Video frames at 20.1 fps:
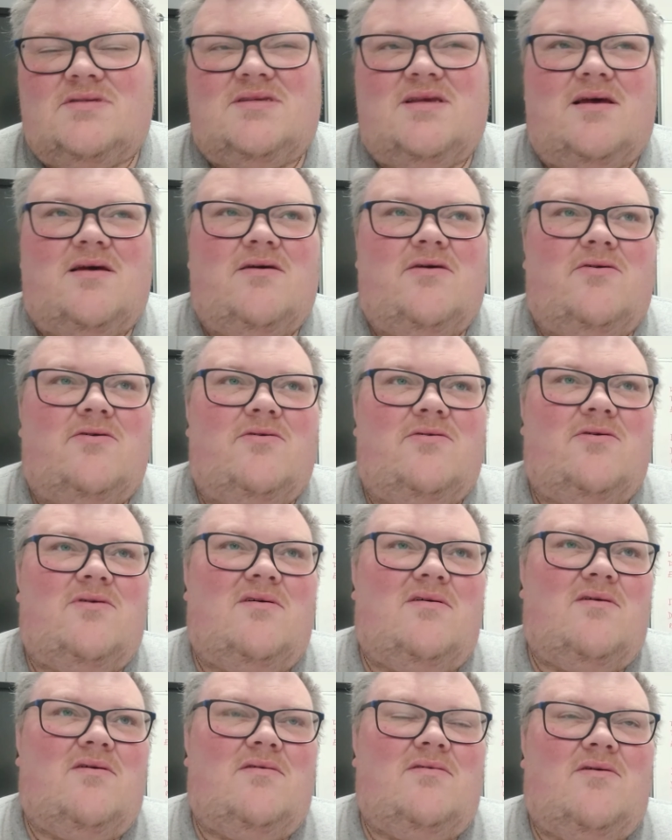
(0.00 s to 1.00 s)
So
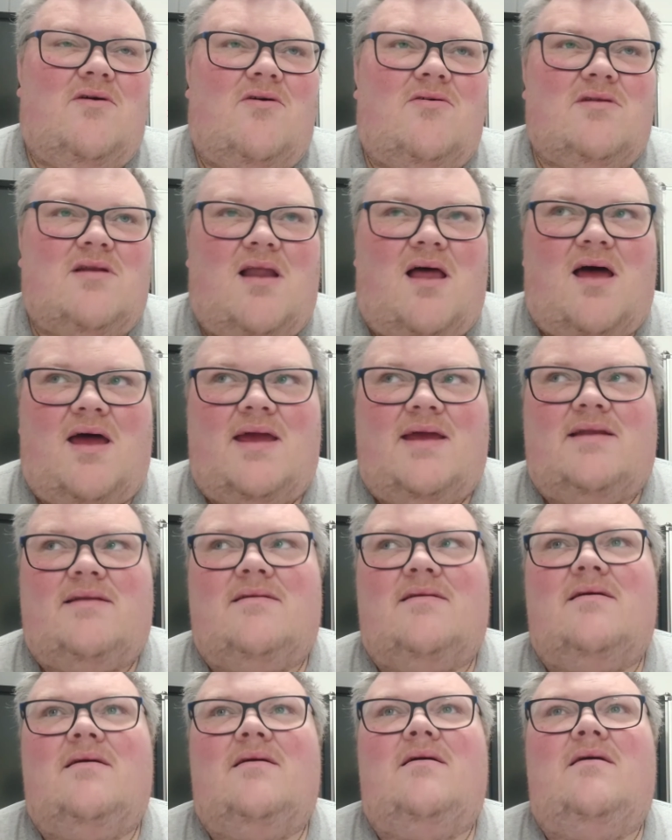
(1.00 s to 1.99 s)
online,